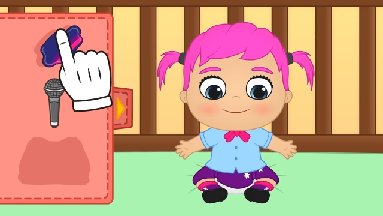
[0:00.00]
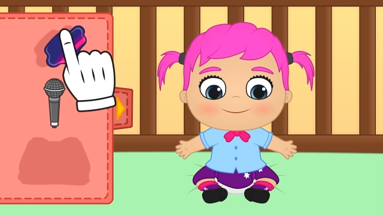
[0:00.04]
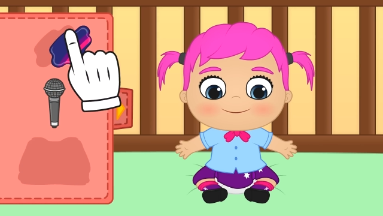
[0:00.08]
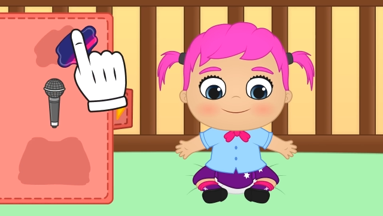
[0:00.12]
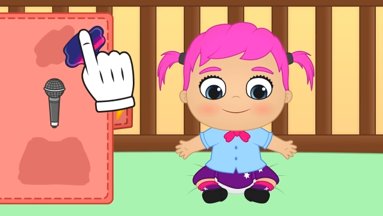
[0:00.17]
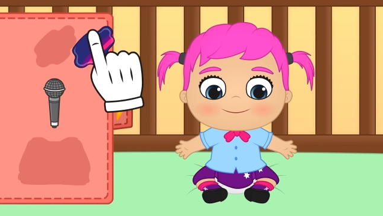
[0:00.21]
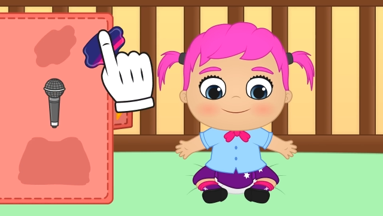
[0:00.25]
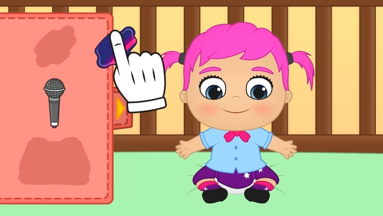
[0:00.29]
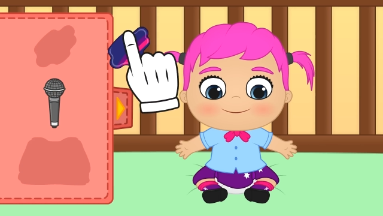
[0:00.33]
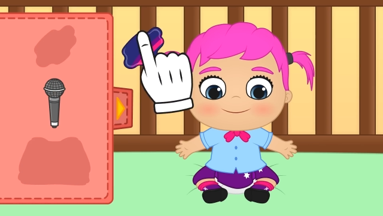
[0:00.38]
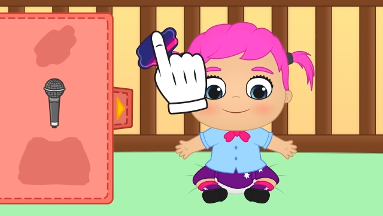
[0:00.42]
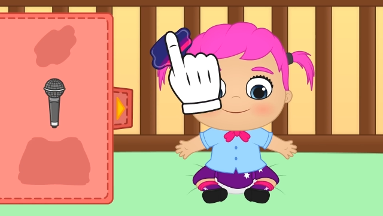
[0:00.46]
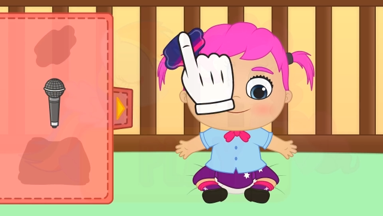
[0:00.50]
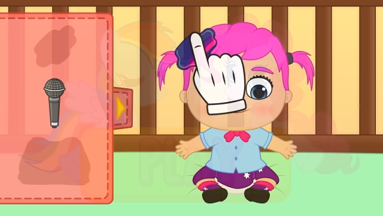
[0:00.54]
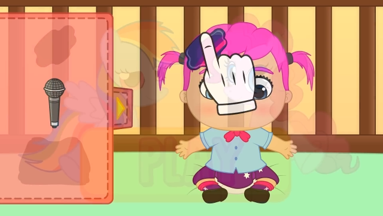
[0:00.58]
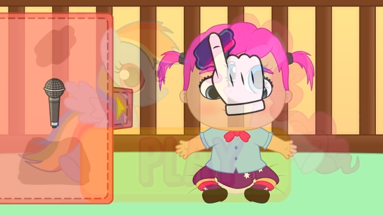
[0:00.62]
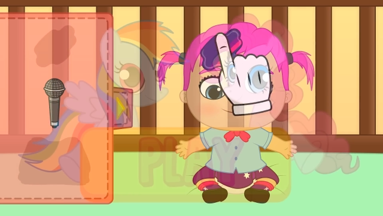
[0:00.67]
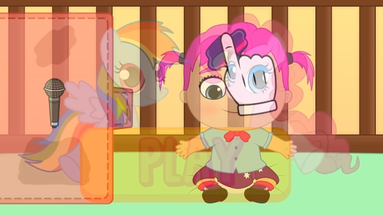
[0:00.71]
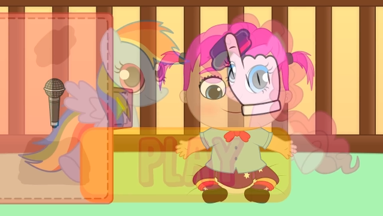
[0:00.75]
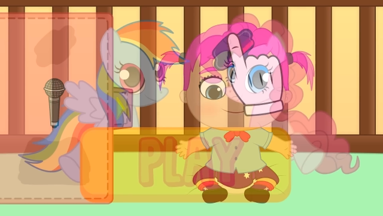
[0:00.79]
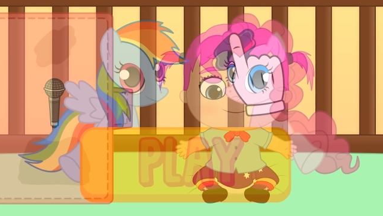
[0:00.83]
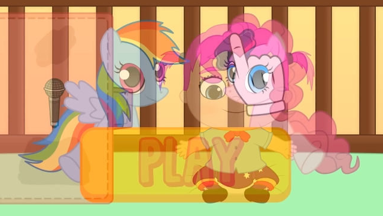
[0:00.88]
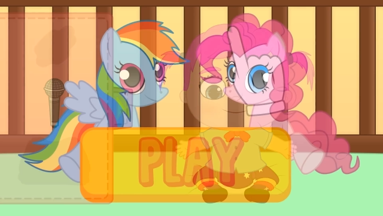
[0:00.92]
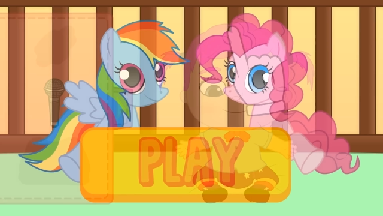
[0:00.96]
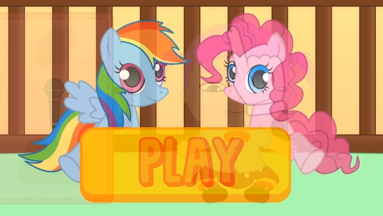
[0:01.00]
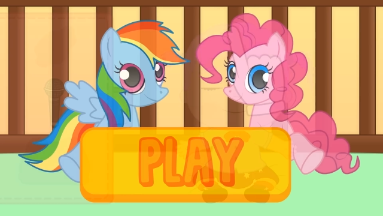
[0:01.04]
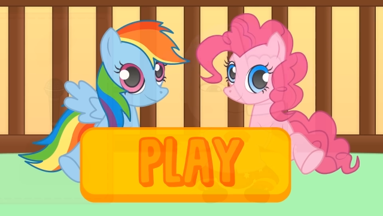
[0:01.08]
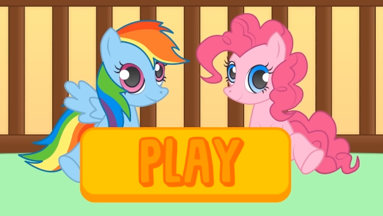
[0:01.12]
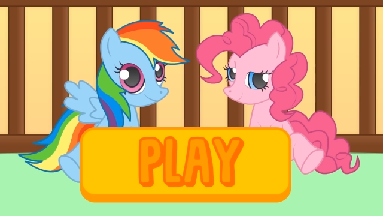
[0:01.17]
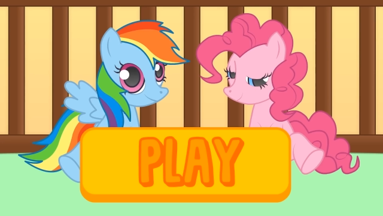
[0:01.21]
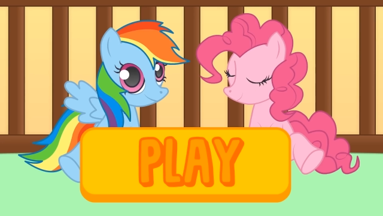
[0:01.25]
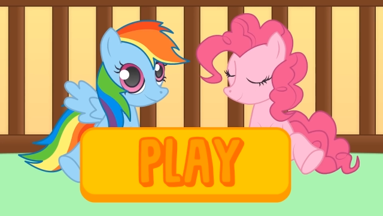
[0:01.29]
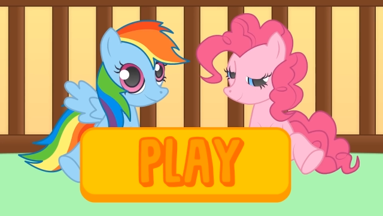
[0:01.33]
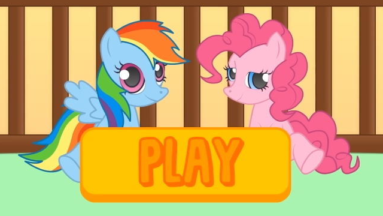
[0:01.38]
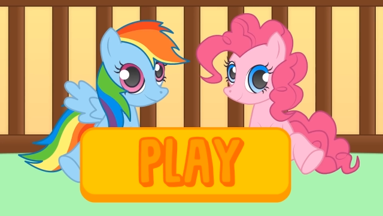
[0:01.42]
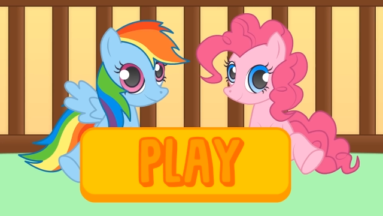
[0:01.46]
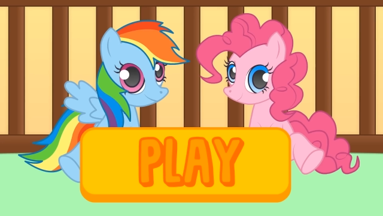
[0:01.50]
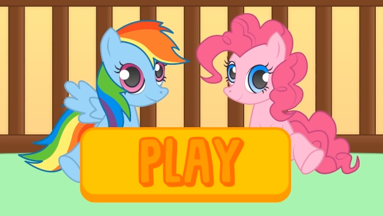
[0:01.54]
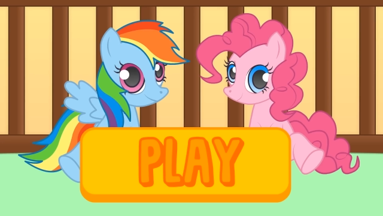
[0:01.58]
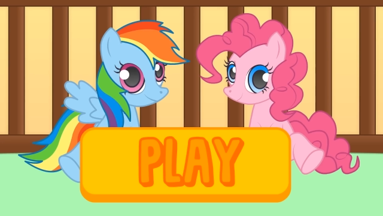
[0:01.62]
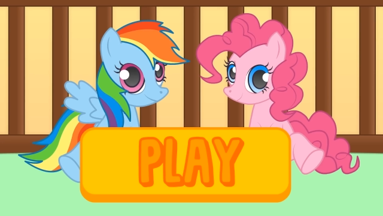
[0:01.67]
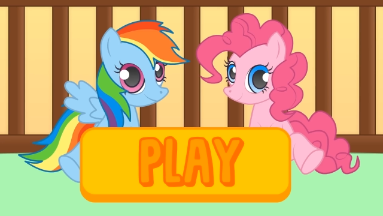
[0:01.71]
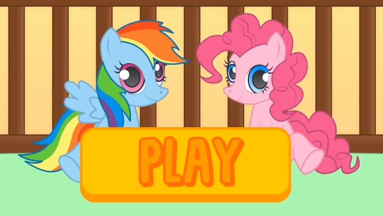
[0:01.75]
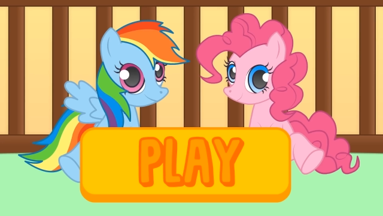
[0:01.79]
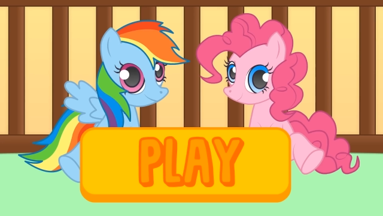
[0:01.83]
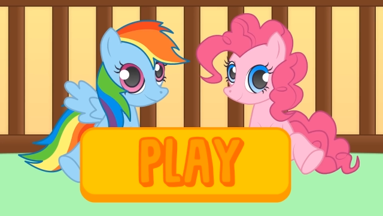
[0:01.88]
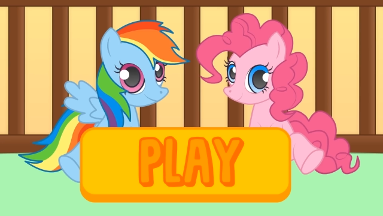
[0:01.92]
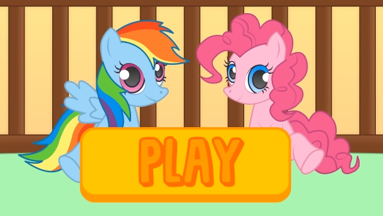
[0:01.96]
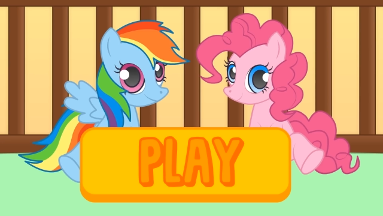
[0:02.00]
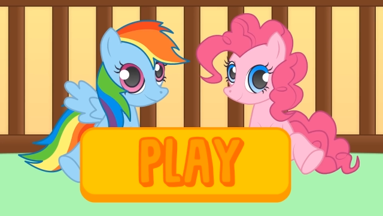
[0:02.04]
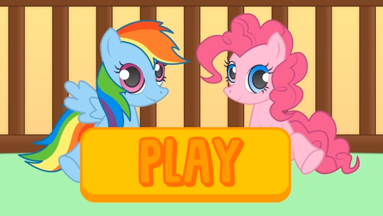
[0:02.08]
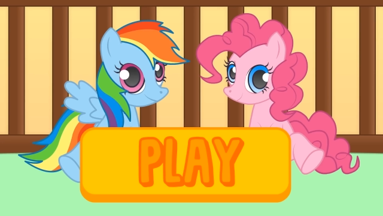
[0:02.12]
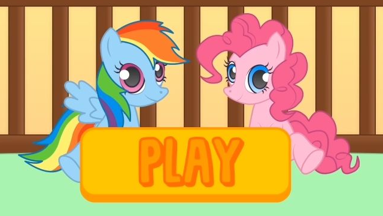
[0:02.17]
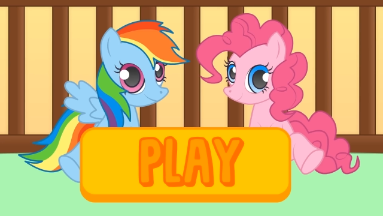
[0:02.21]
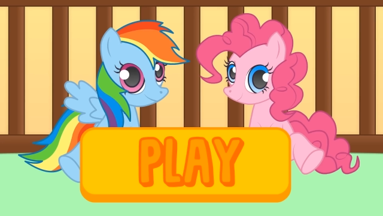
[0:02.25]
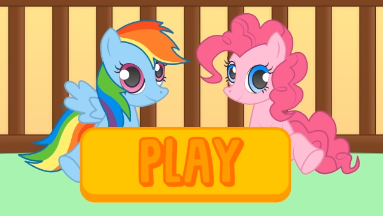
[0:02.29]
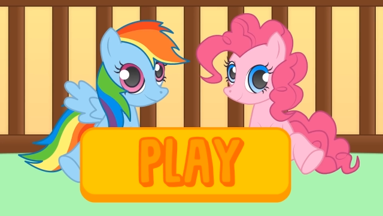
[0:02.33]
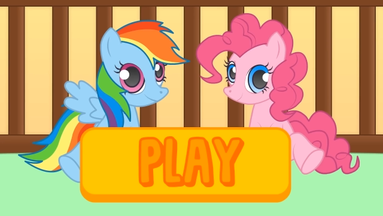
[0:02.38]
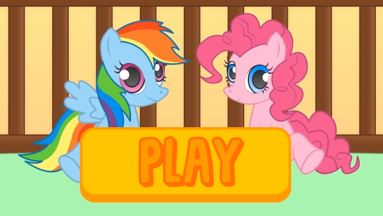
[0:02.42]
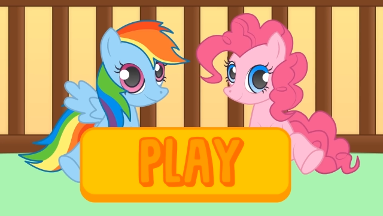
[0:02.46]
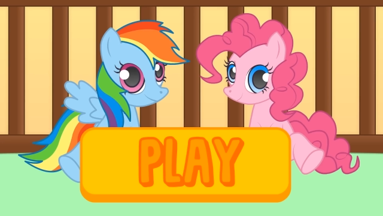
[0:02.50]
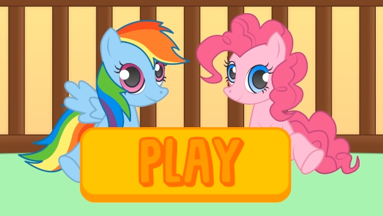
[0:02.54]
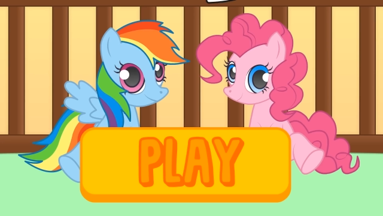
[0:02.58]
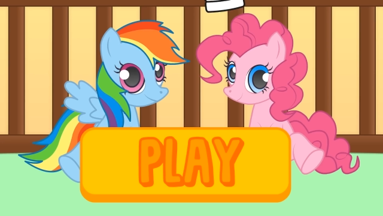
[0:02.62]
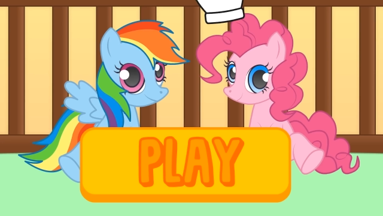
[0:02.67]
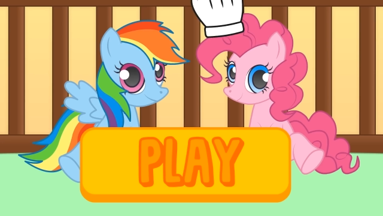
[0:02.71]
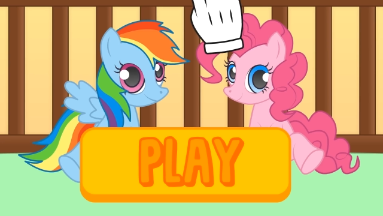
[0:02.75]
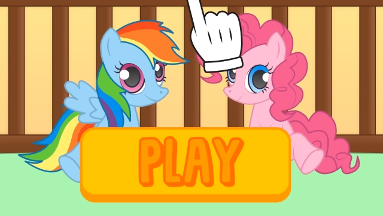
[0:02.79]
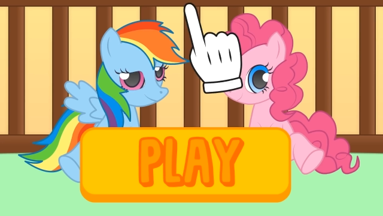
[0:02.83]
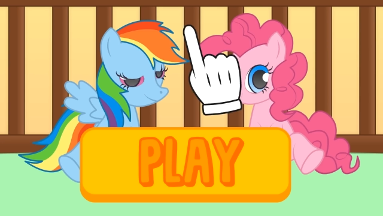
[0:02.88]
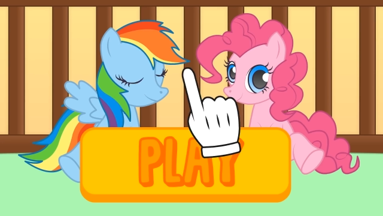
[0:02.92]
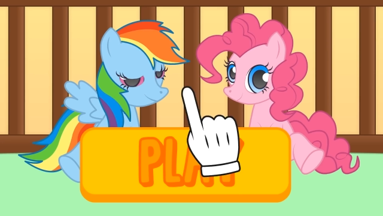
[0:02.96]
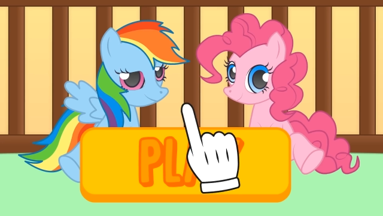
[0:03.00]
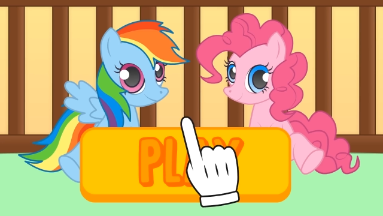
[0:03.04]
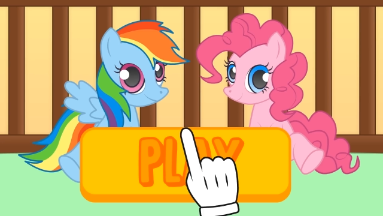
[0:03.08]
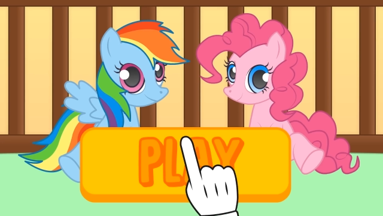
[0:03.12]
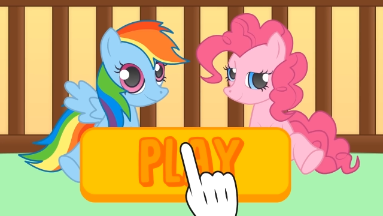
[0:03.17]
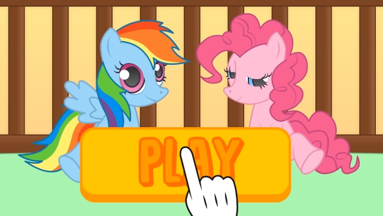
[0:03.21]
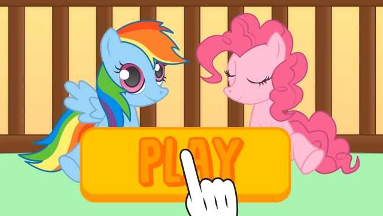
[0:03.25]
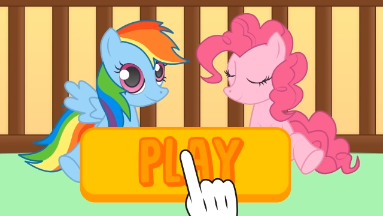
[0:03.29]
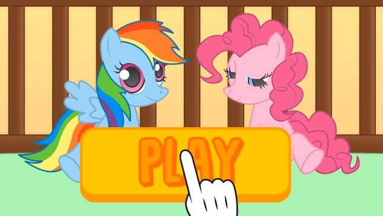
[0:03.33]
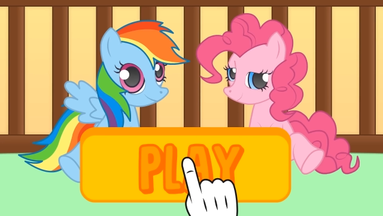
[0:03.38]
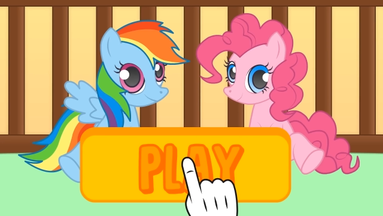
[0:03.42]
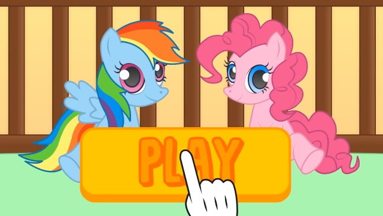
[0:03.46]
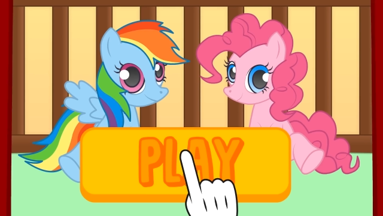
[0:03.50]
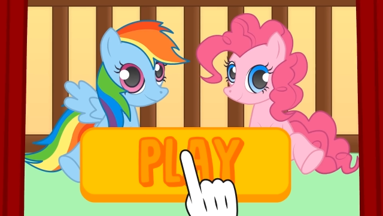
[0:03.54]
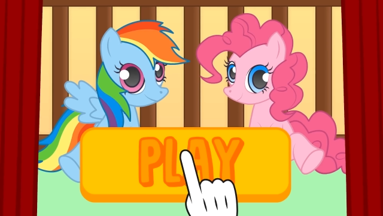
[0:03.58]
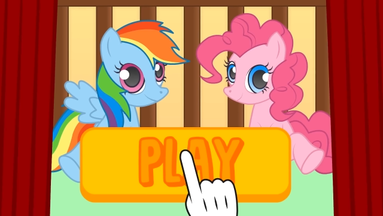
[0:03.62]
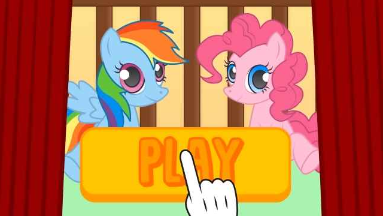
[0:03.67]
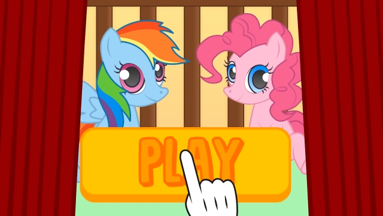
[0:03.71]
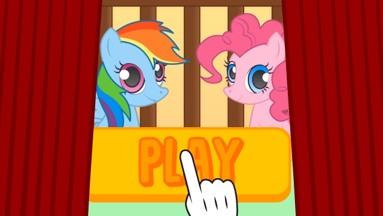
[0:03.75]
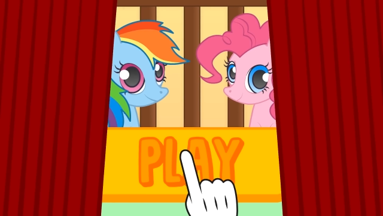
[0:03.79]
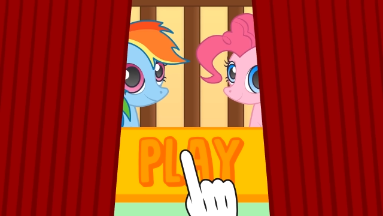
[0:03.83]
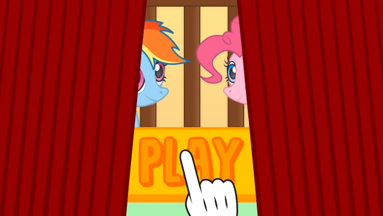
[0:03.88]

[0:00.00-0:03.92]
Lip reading: [unreadable: no face in view]